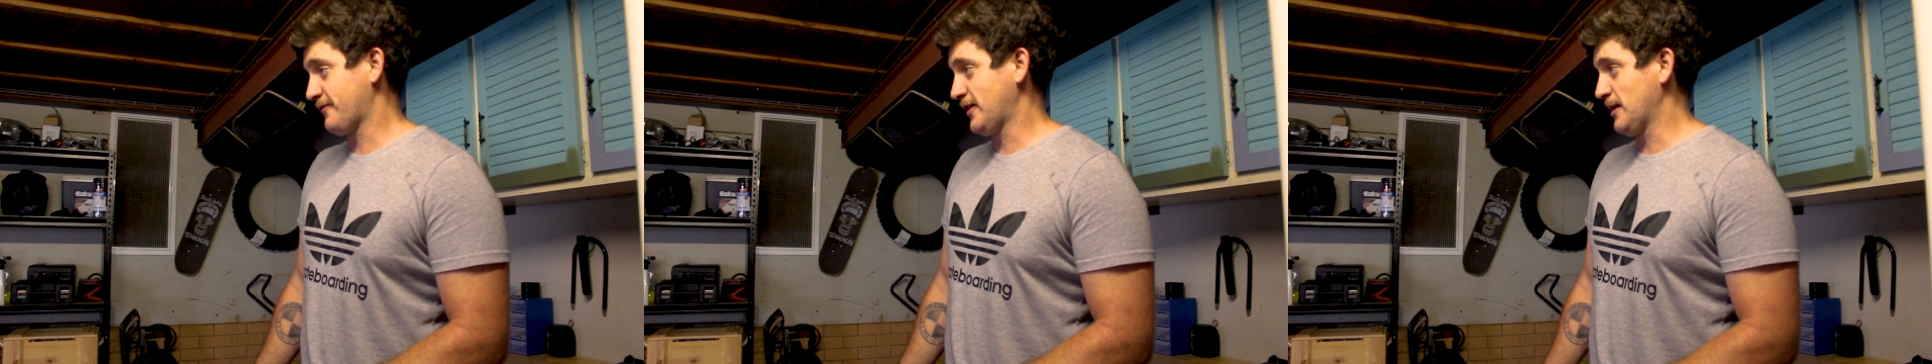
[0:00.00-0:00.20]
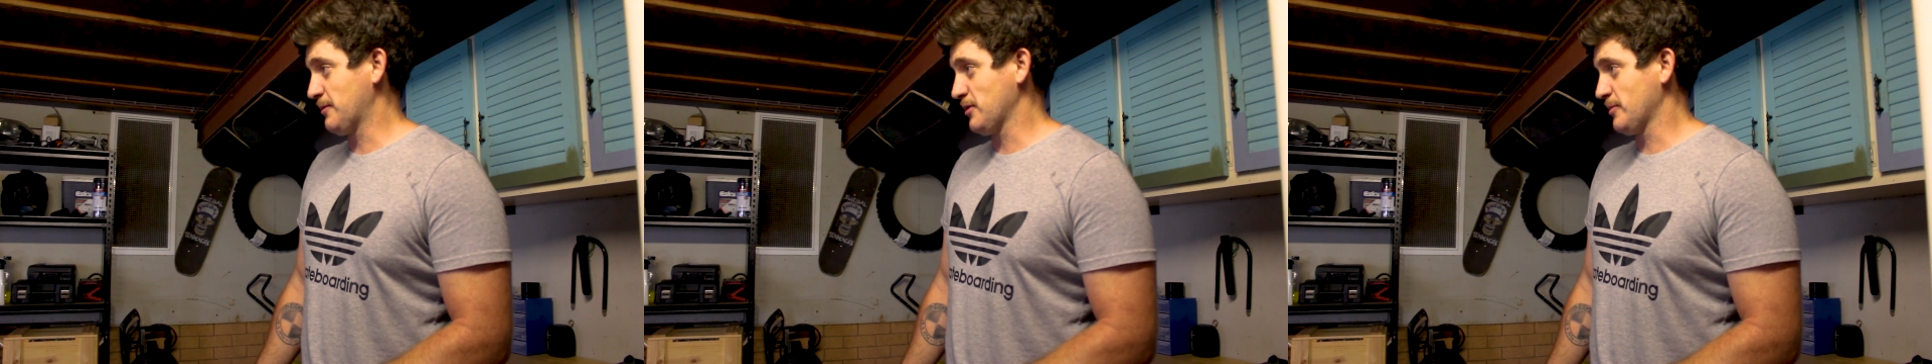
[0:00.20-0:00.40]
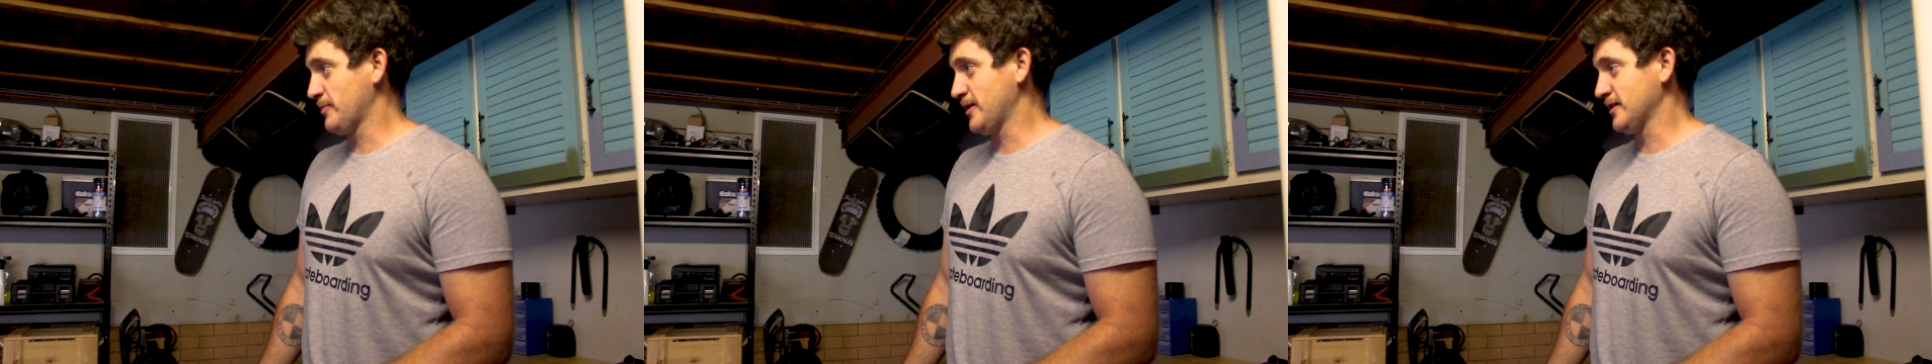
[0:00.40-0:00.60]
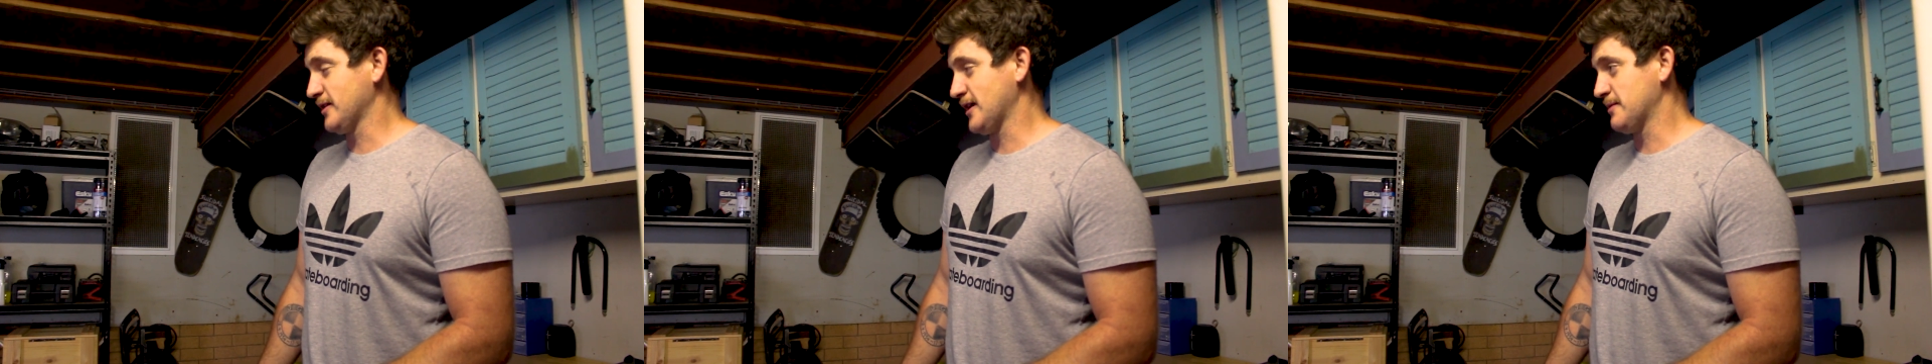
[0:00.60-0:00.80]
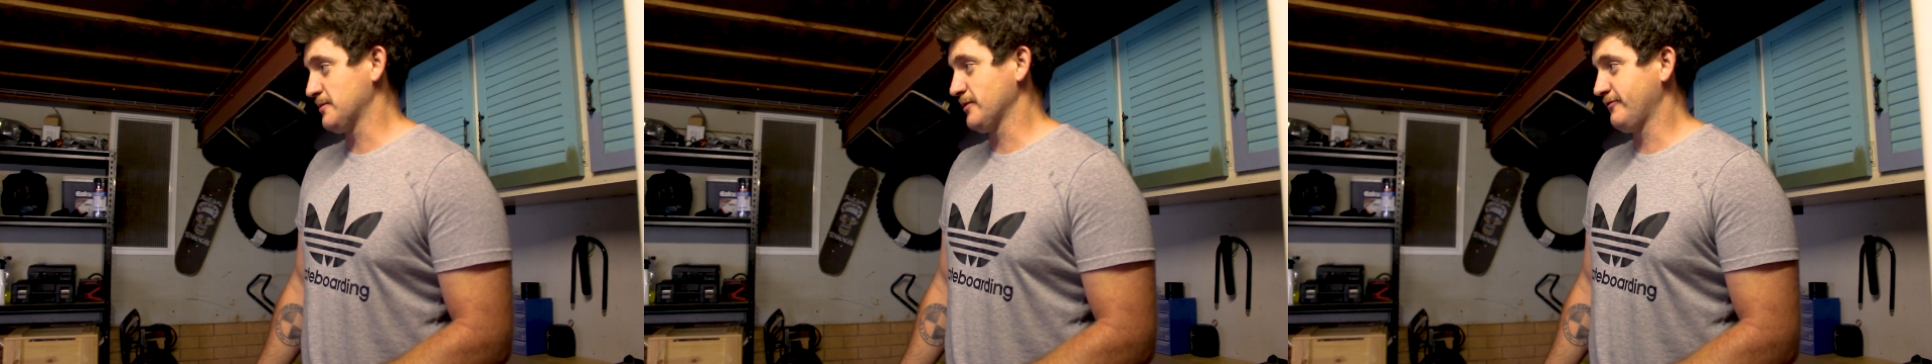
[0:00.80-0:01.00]
around with a bit and
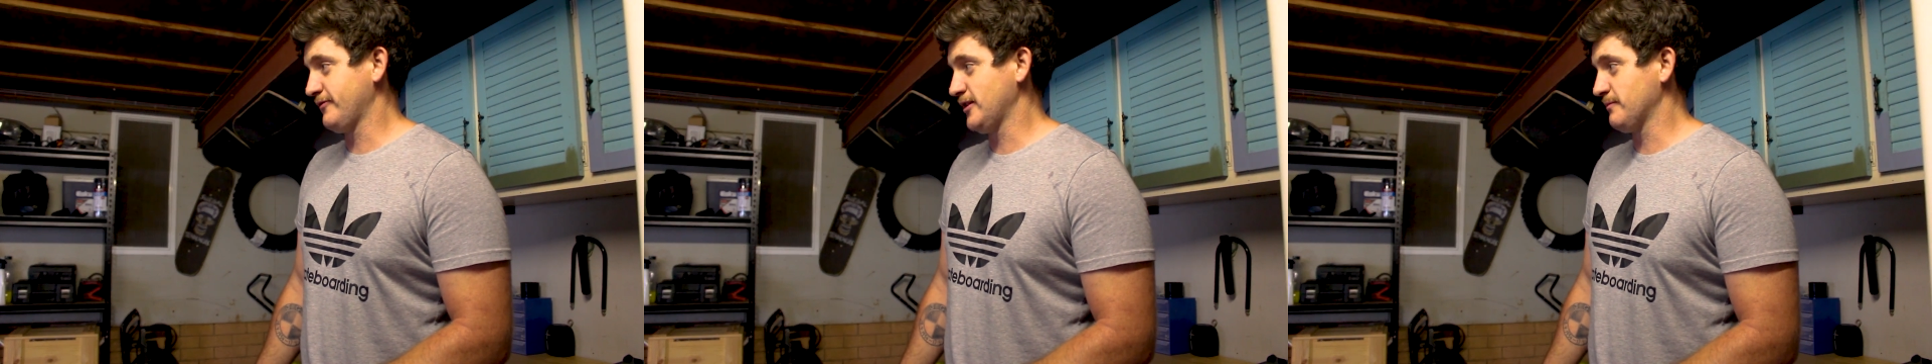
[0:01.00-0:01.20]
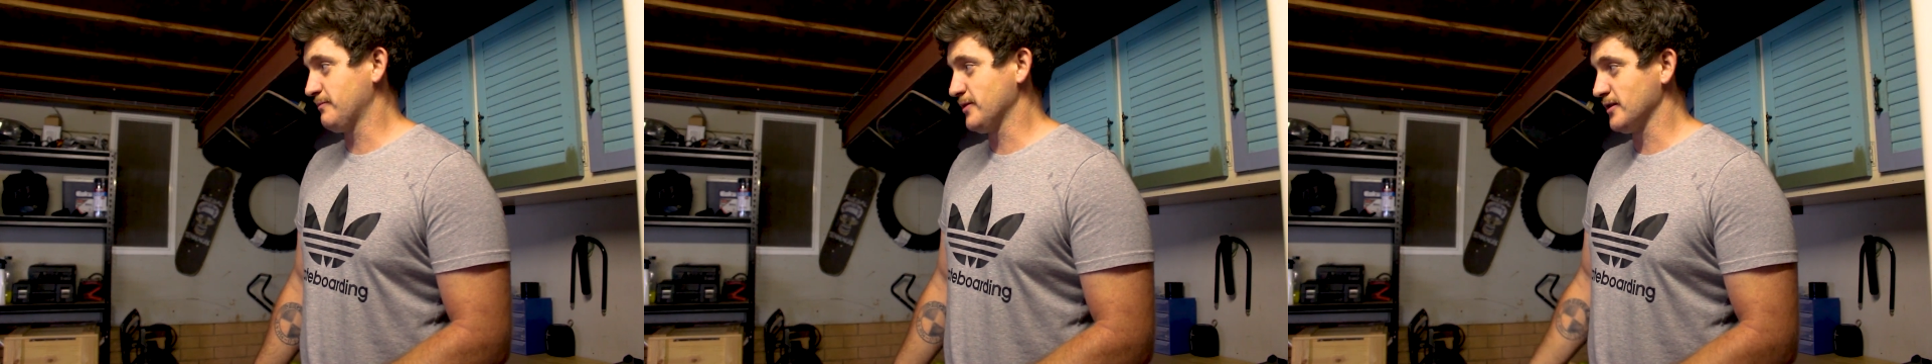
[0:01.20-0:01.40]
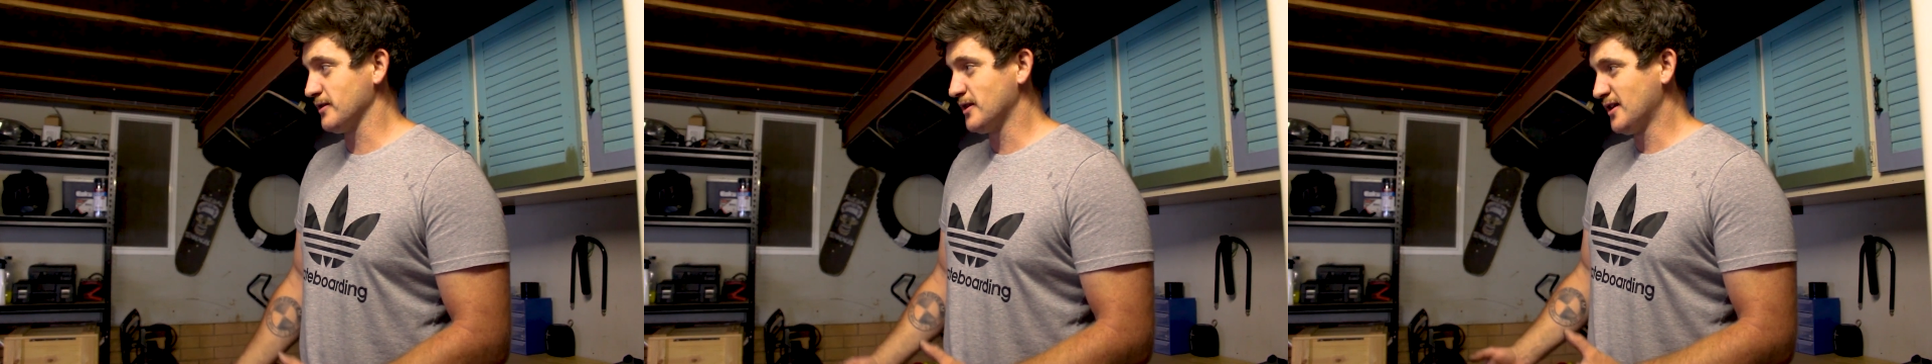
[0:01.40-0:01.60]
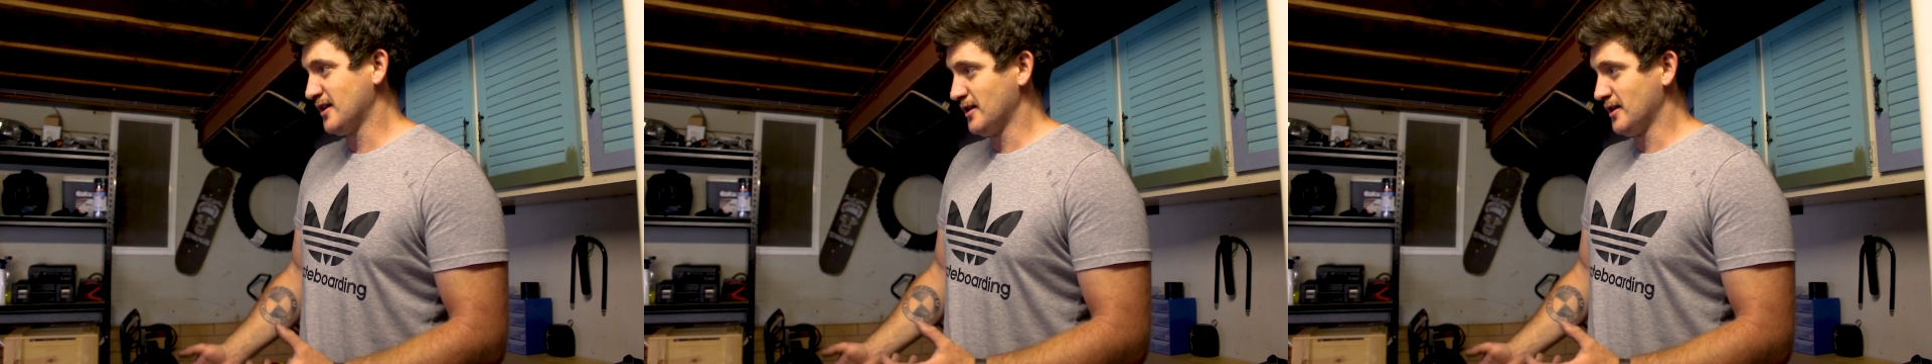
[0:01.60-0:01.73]
get them to fit, but